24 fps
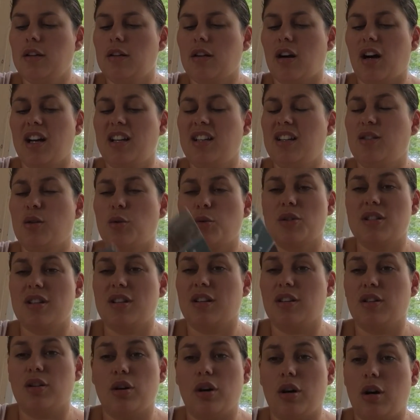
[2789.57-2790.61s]
I didn't notice
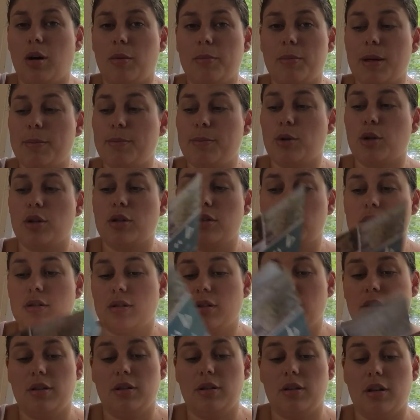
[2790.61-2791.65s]
it at all. My book,
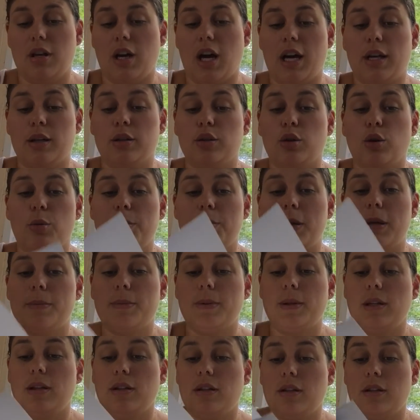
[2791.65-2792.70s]
I don't know,
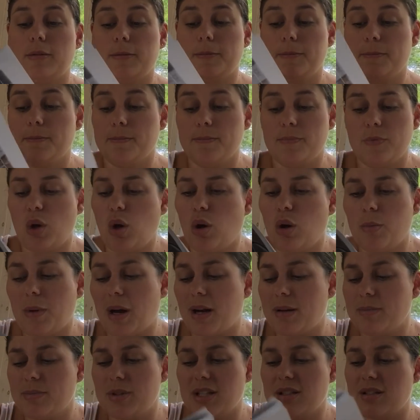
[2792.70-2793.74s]
maybe, no,
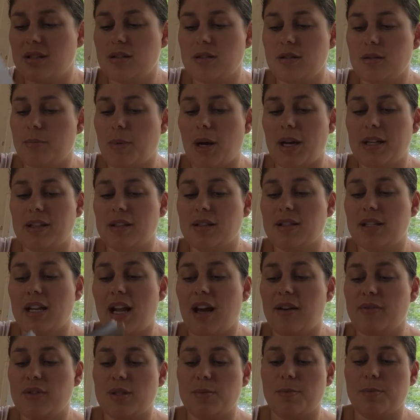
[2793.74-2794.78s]
mine doesn't
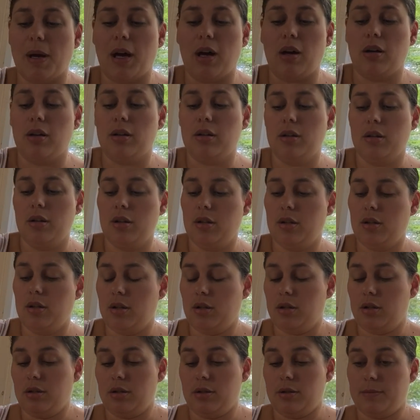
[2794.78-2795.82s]
have a smell.
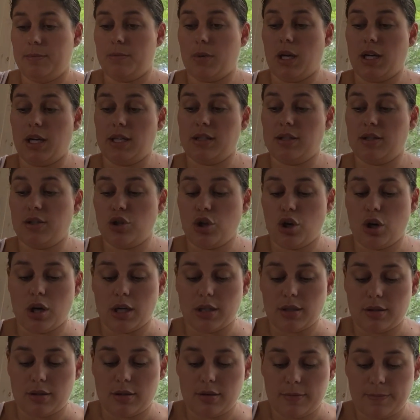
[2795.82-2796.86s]
Mine does
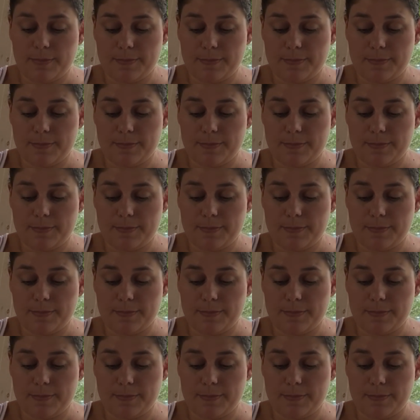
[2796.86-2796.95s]
not.